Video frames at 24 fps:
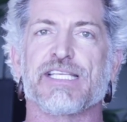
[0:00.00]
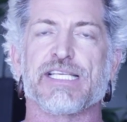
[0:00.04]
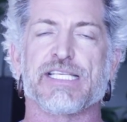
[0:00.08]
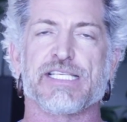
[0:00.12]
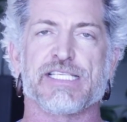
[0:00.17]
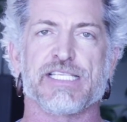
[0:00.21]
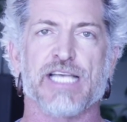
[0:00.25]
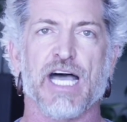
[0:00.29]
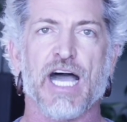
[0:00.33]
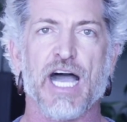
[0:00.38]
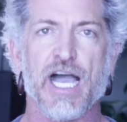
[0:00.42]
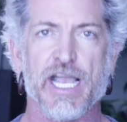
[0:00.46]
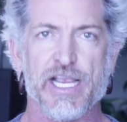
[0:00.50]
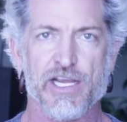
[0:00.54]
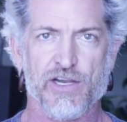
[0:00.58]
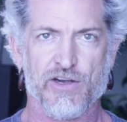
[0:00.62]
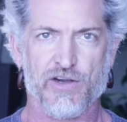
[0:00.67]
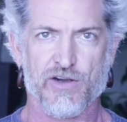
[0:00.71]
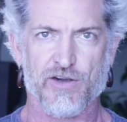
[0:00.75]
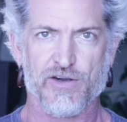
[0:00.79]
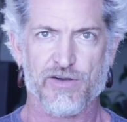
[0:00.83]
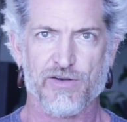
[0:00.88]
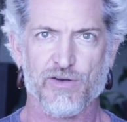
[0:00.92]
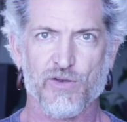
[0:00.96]

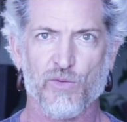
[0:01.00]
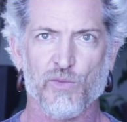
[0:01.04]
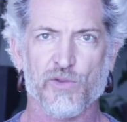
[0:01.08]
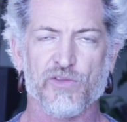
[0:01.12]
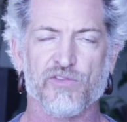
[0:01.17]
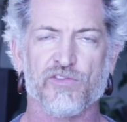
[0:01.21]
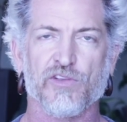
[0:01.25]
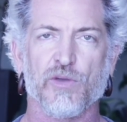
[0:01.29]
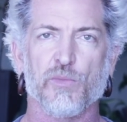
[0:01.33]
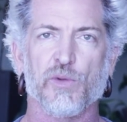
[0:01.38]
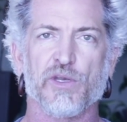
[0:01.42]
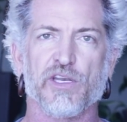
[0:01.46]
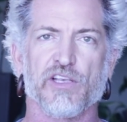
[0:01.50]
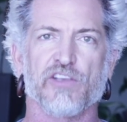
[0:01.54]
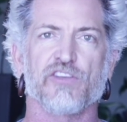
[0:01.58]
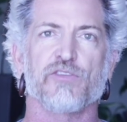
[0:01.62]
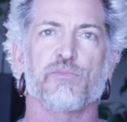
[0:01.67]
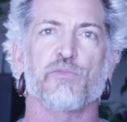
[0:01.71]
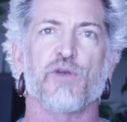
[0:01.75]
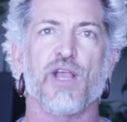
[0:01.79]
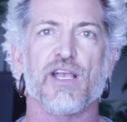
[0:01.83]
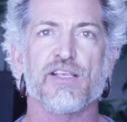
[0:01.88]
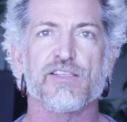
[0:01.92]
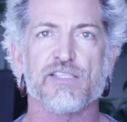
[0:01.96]
desire when someone
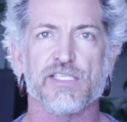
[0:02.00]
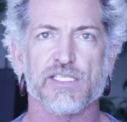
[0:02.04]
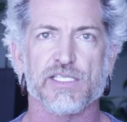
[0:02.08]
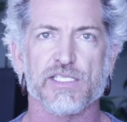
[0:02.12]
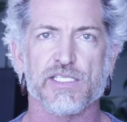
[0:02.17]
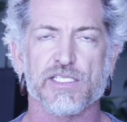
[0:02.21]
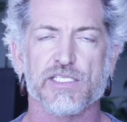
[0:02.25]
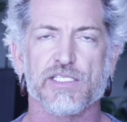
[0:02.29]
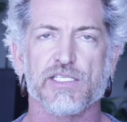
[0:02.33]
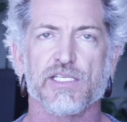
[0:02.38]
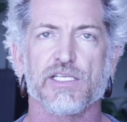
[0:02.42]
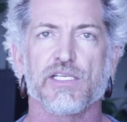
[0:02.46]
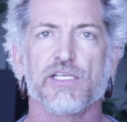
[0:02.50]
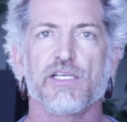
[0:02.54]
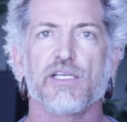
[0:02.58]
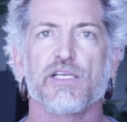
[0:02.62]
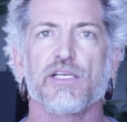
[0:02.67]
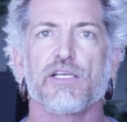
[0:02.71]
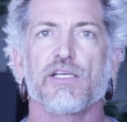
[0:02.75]
expresses